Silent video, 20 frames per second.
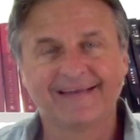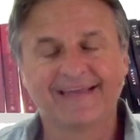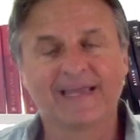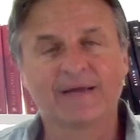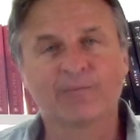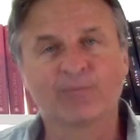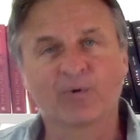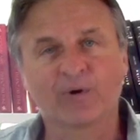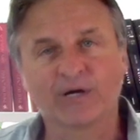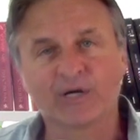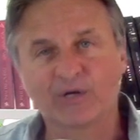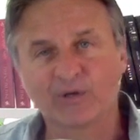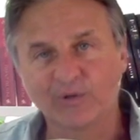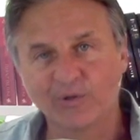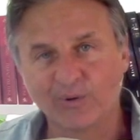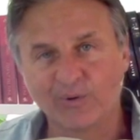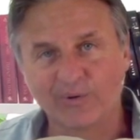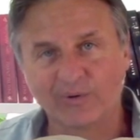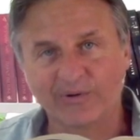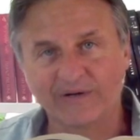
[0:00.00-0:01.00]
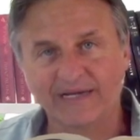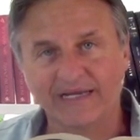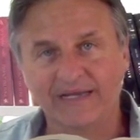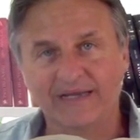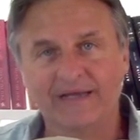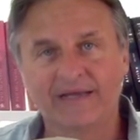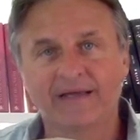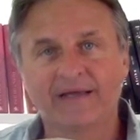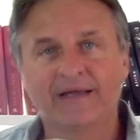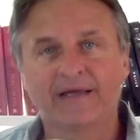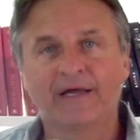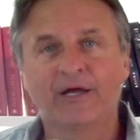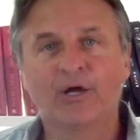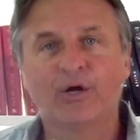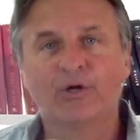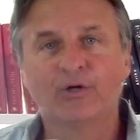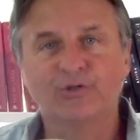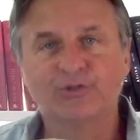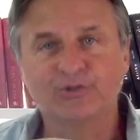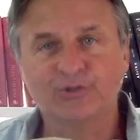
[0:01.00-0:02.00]
can bring glory
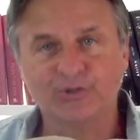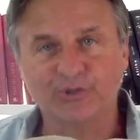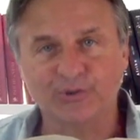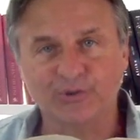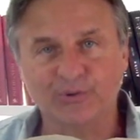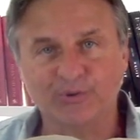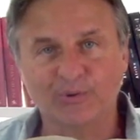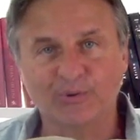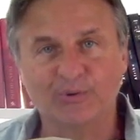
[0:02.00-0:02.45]
to